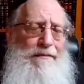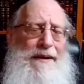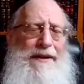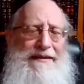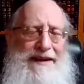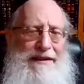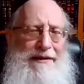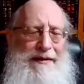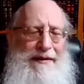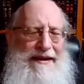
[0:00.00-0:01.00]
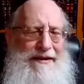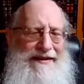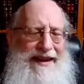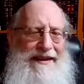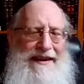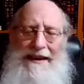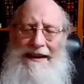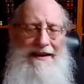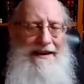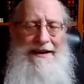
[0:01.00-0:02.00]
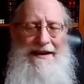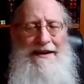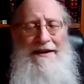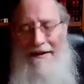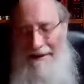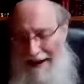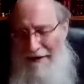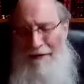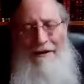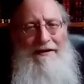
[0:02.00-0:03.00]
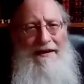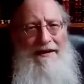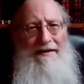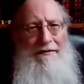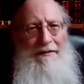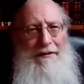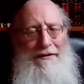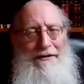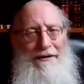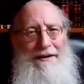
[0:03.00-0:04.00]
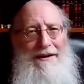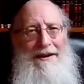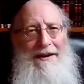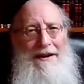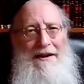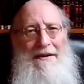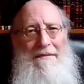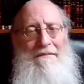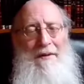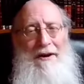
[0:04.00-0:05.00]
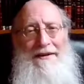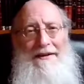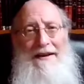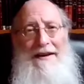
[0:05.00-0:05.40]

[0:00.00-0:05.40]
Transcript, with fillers: people are telling you that you're a tzaddik, then you should consider yourself a Rosh. But